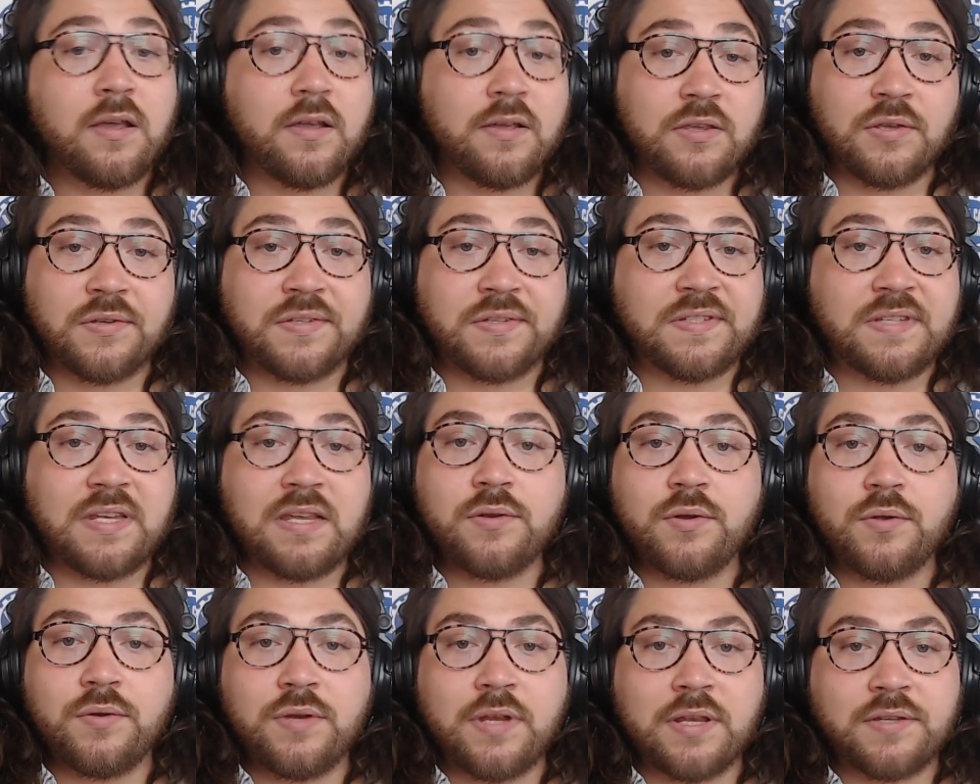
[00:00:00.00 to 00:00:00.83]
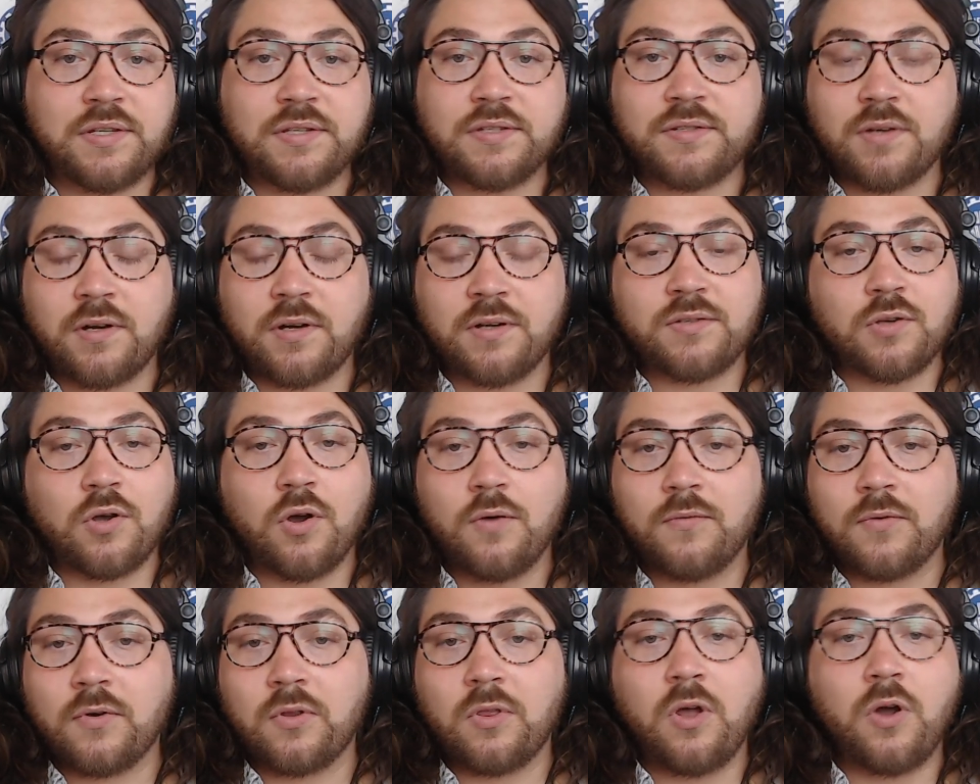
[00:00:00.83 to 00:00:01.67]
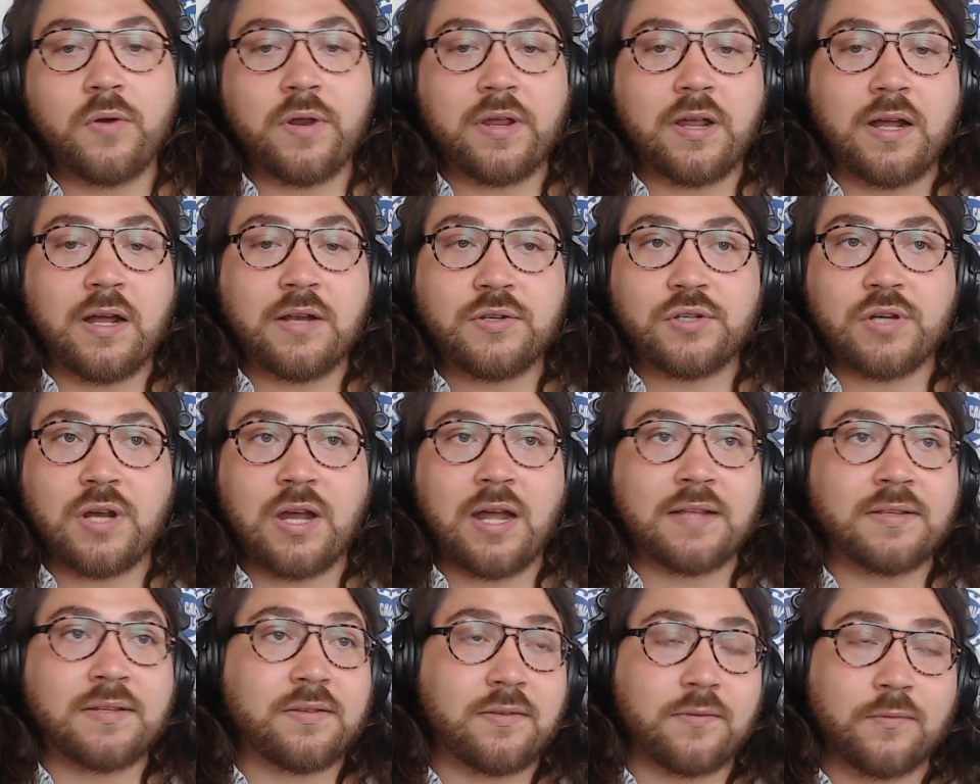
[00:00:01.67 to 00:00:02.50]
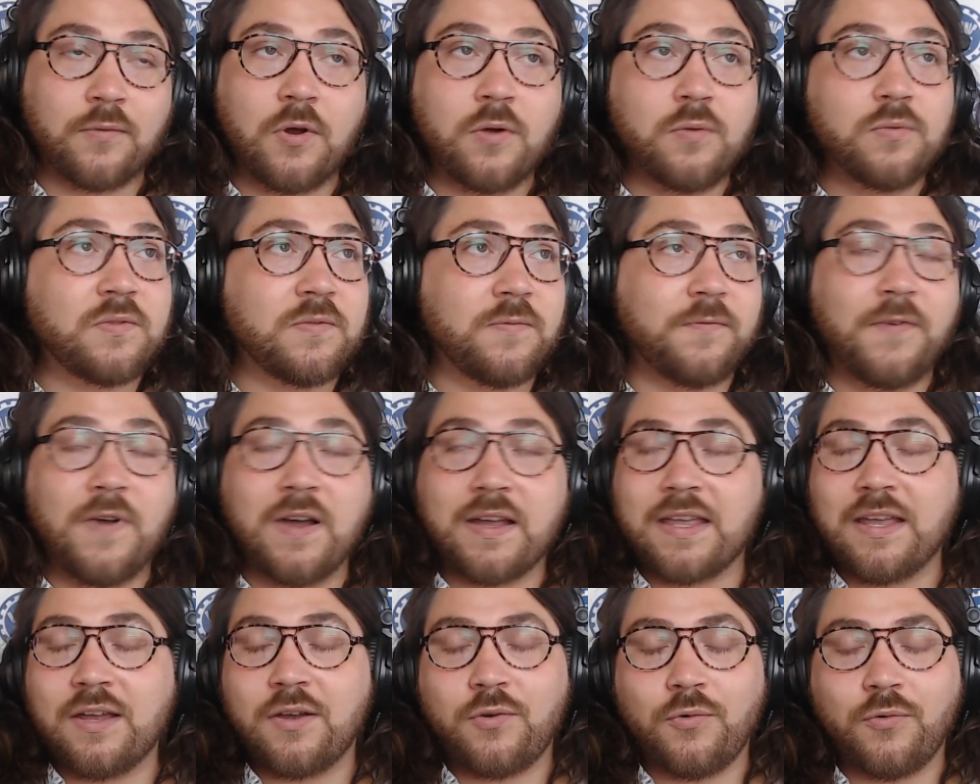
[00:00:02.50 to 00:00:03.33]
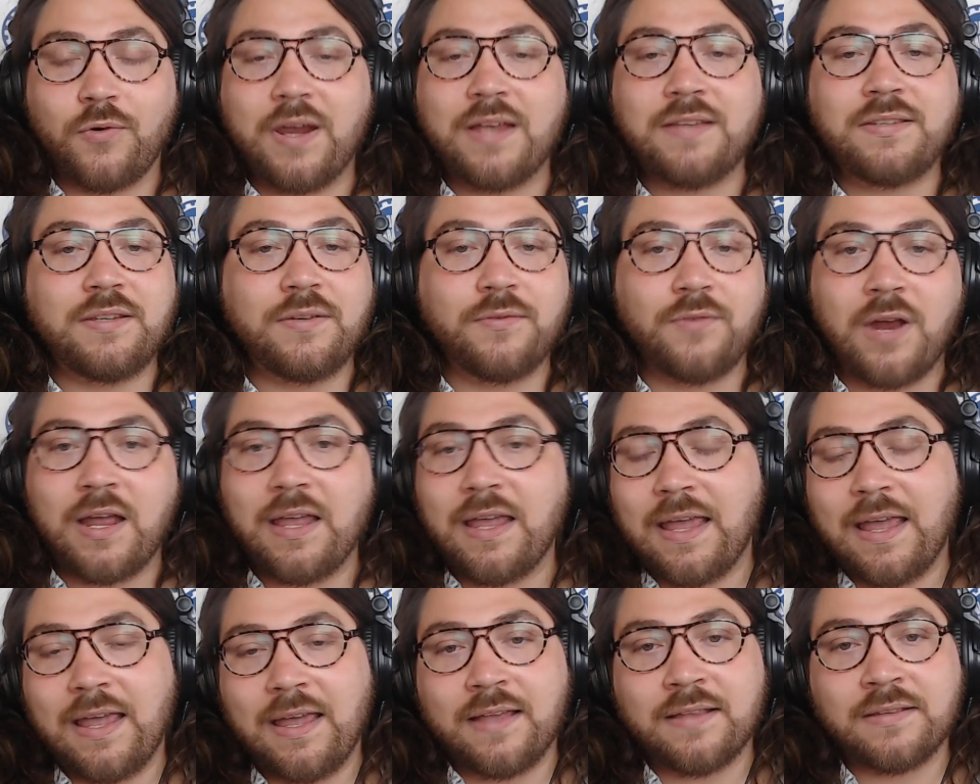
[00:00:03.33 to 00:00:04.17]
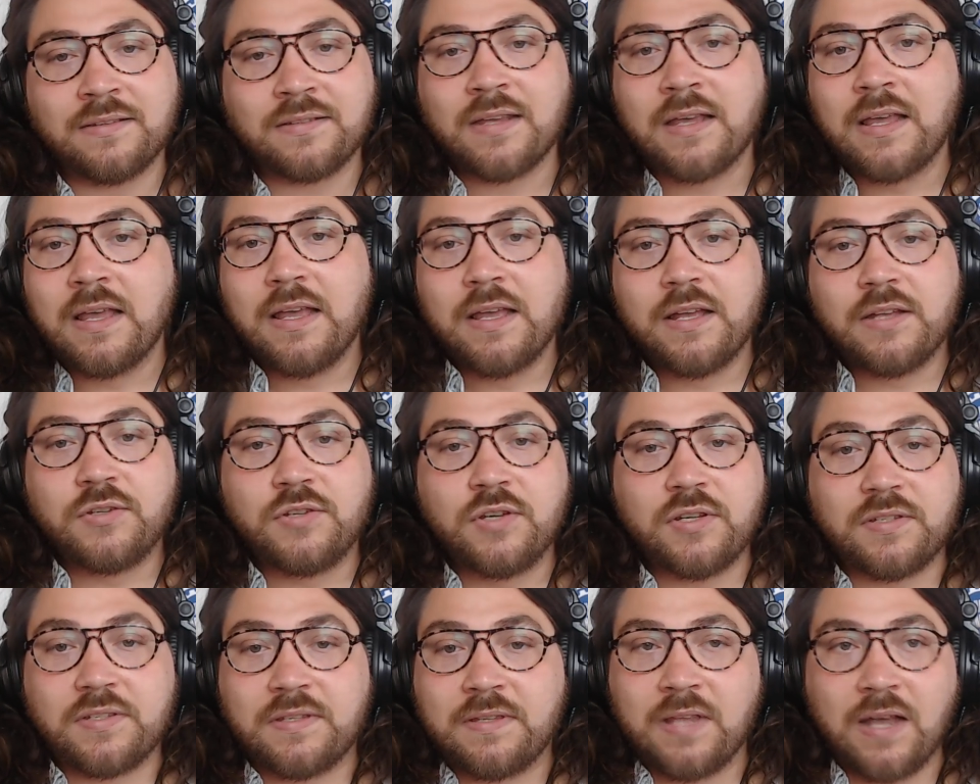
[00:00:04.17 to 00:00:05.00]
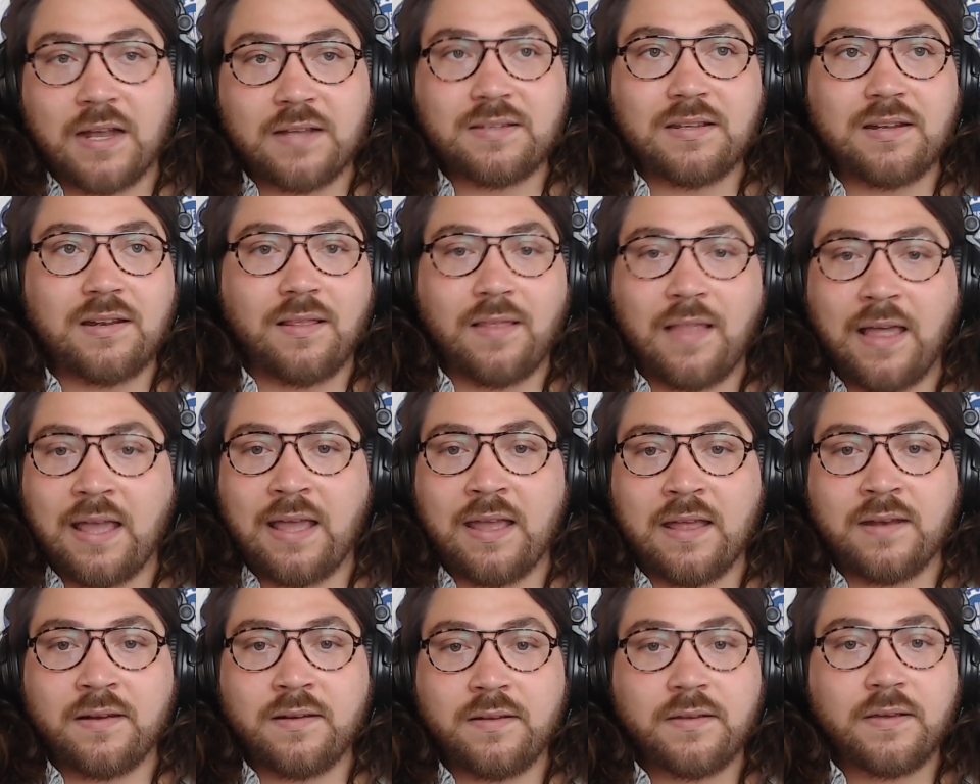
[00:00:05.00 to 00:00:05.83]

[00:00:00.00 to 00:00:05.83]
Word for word: You see Nunes. She starts overloading on shots, throws fucking crazy right hands, just doesn't land,